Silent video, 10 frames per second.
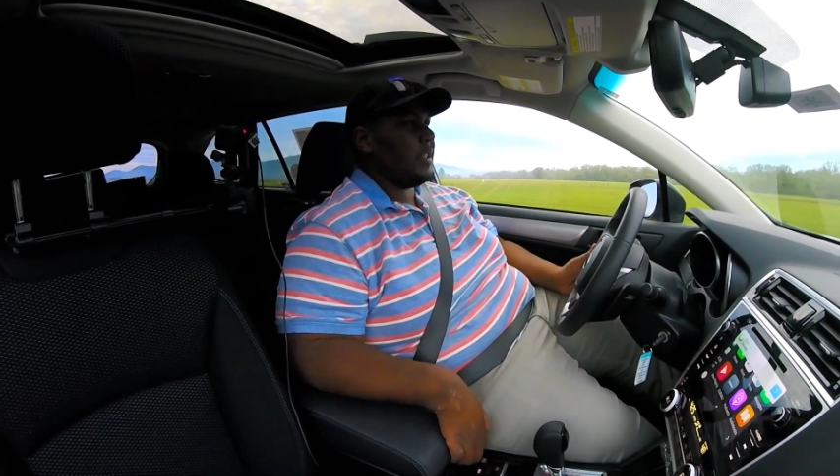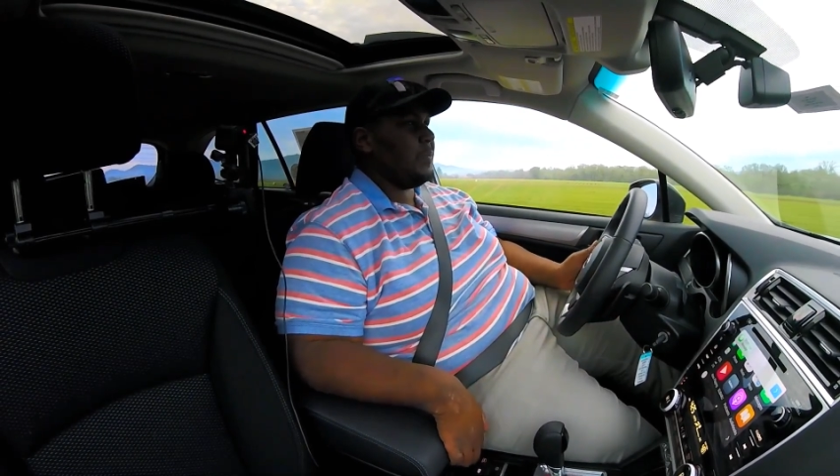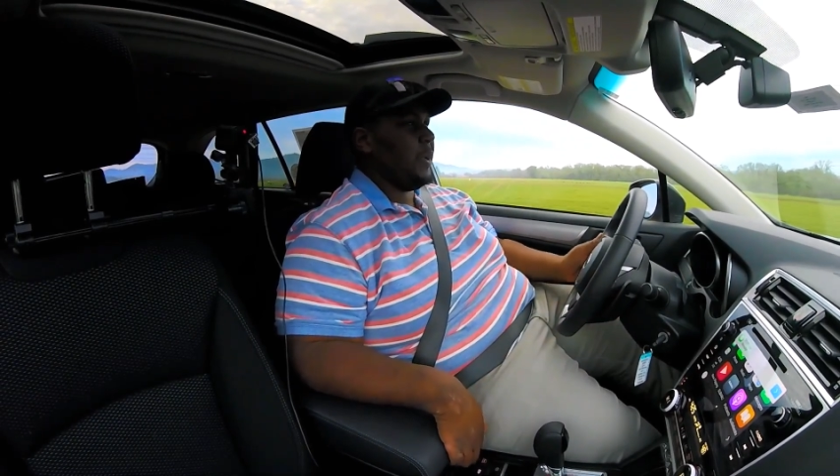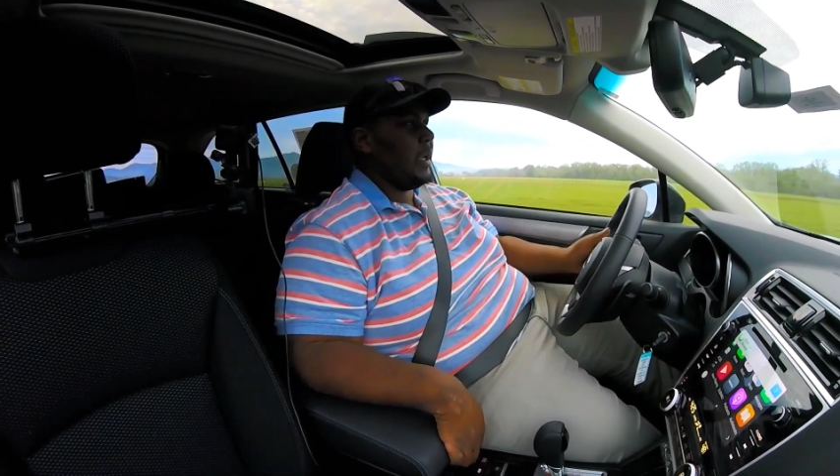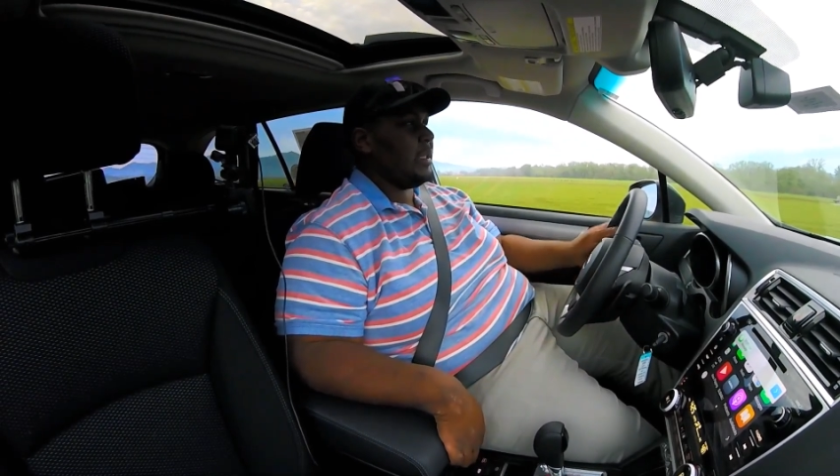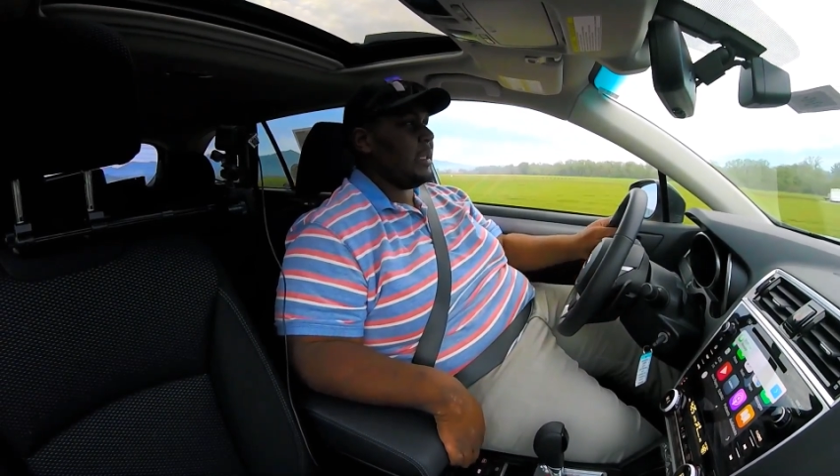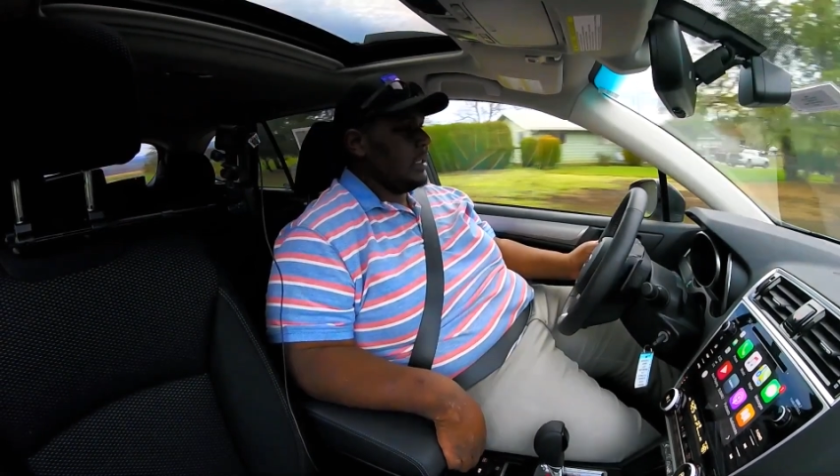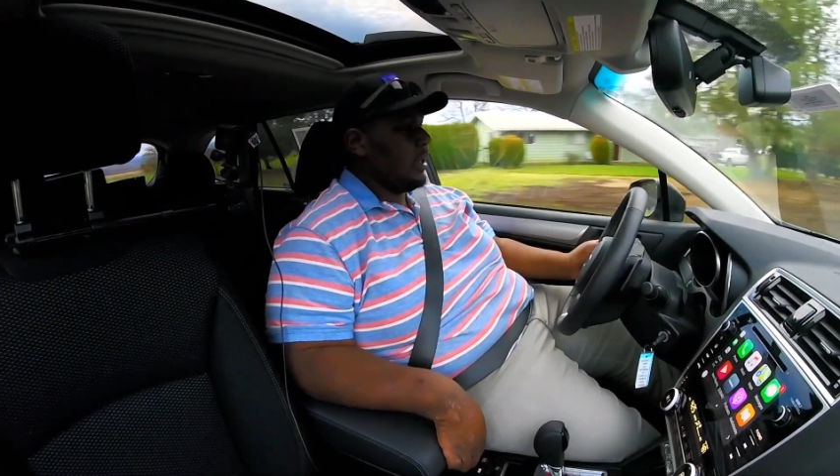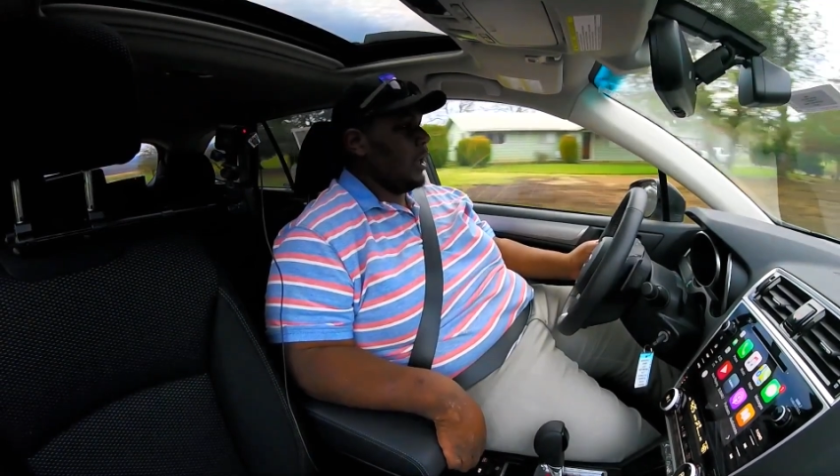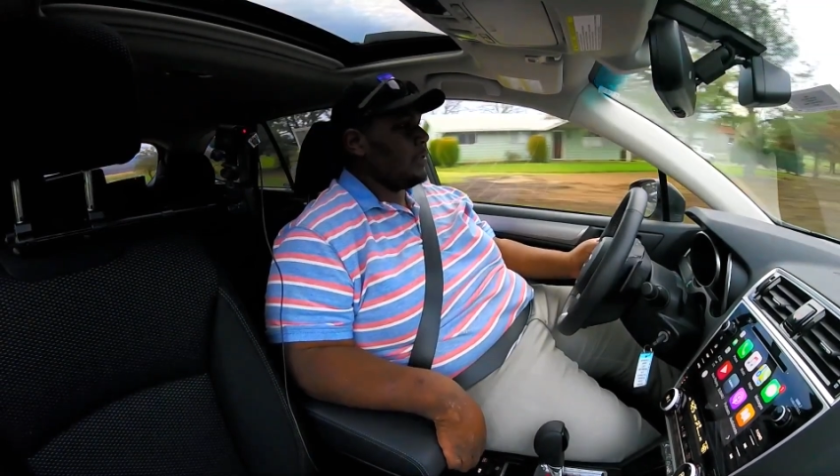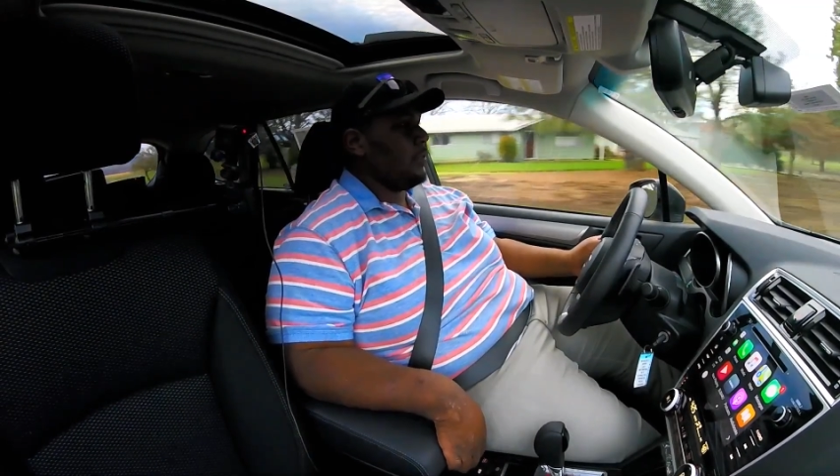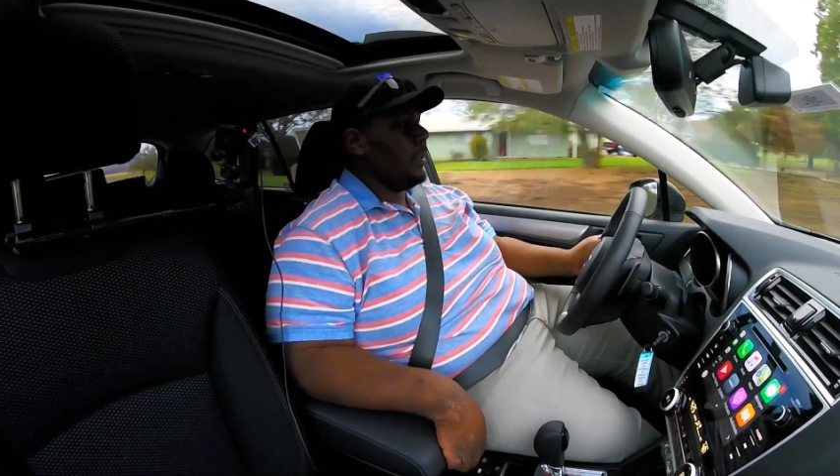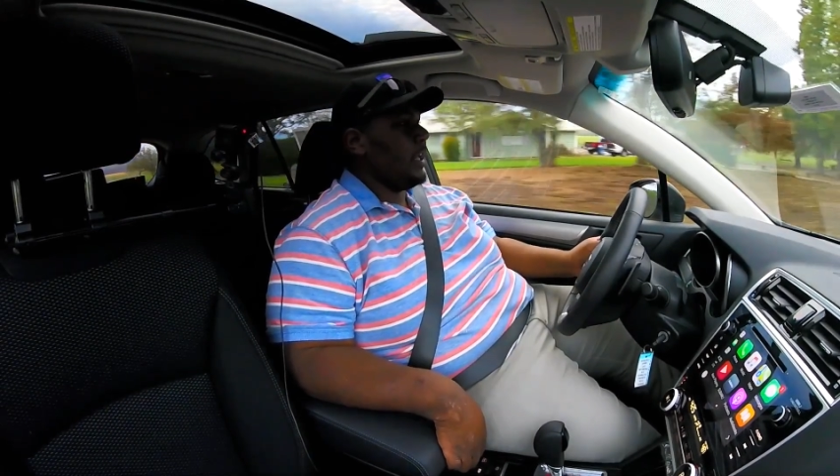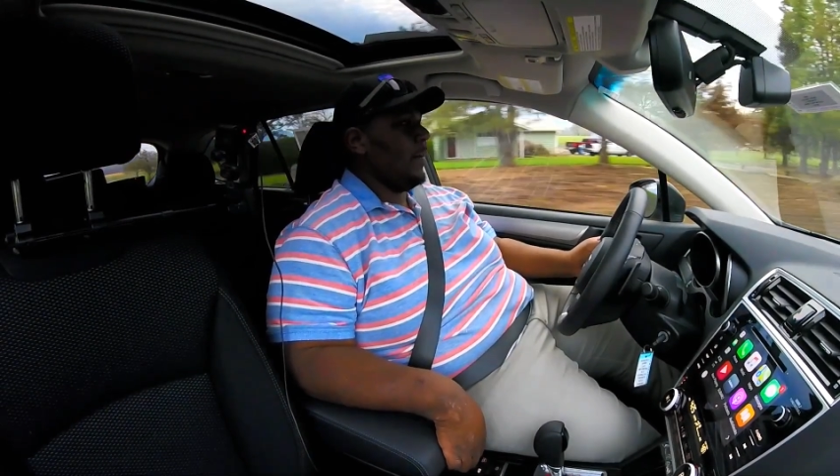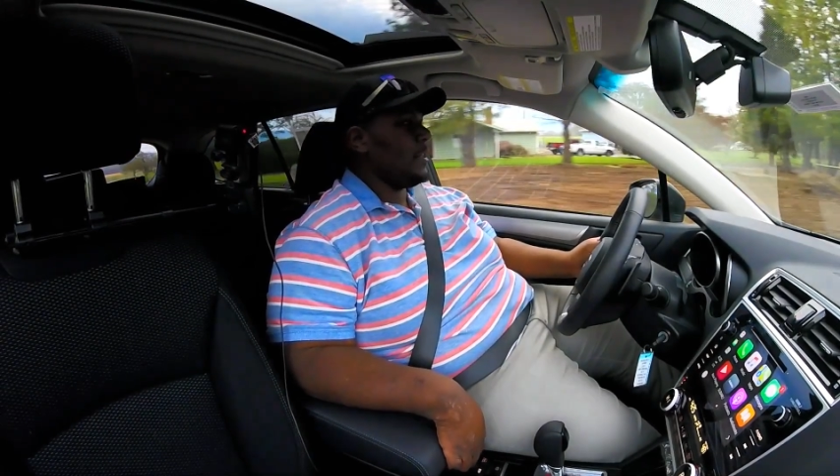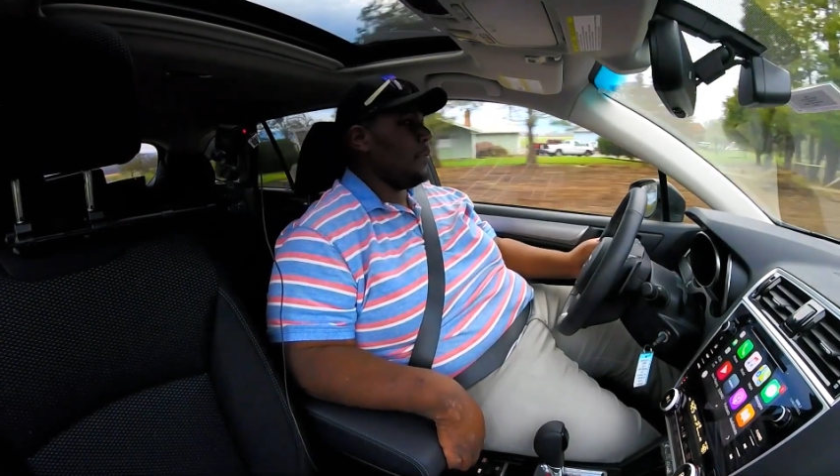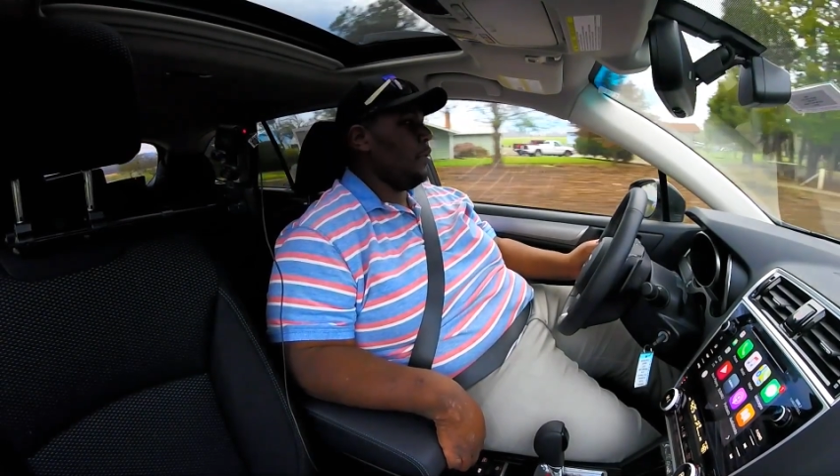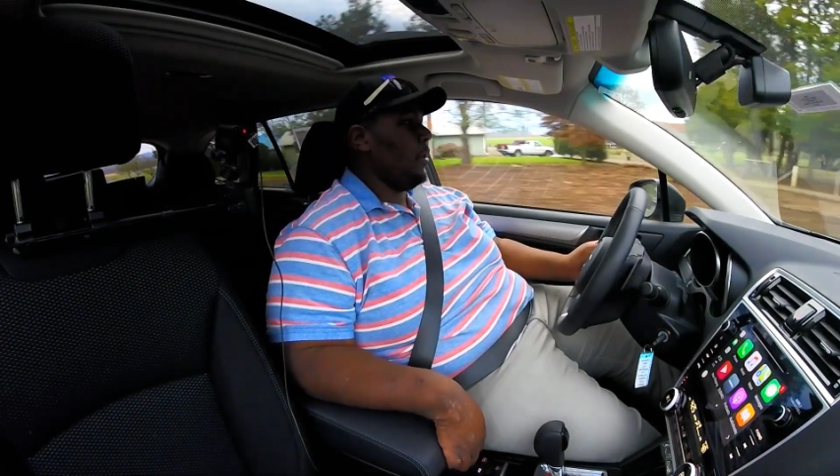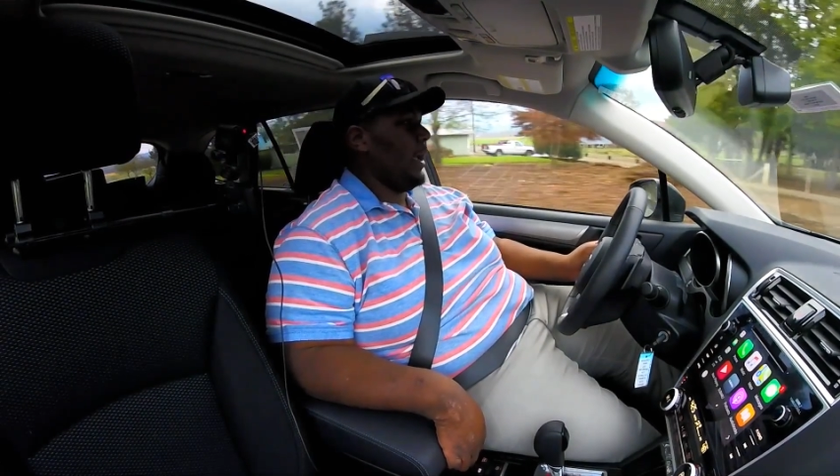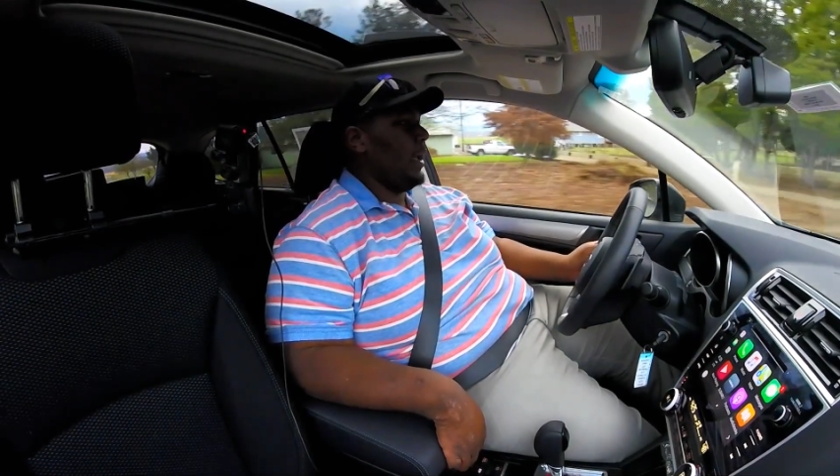just because this car is really
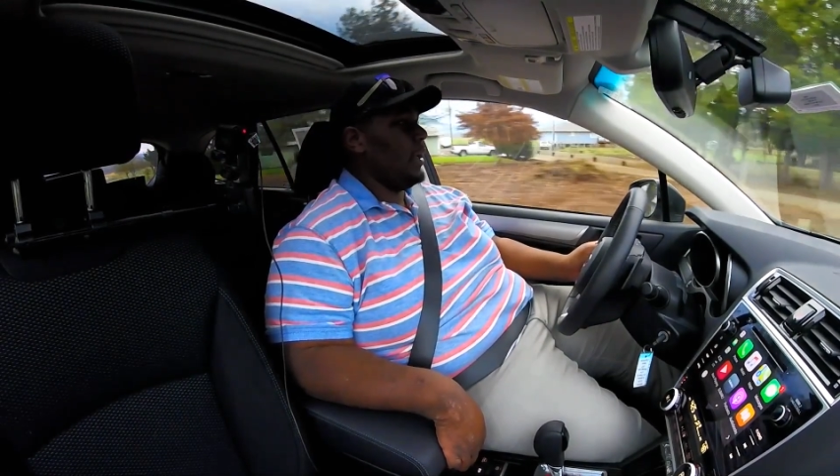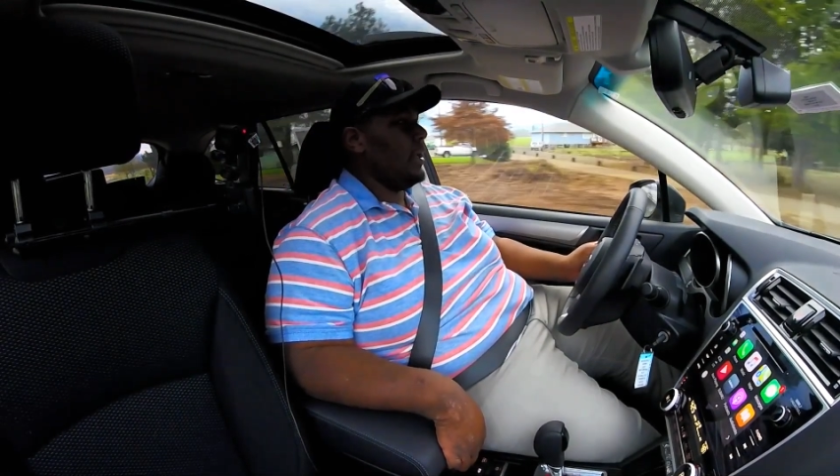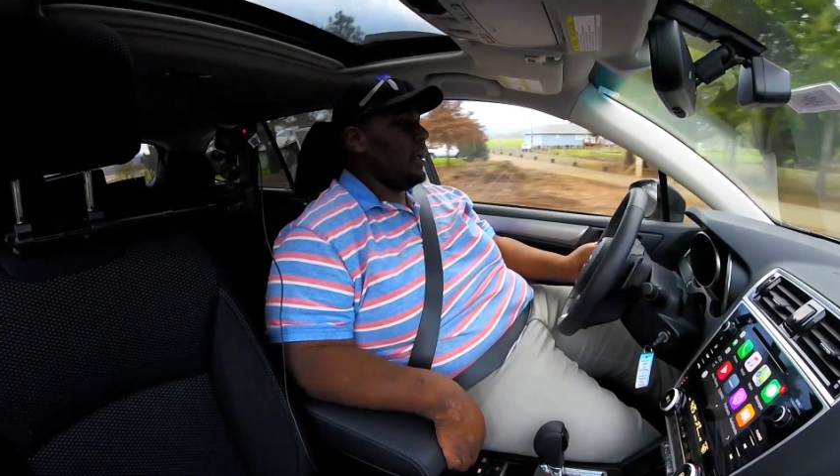comfortable and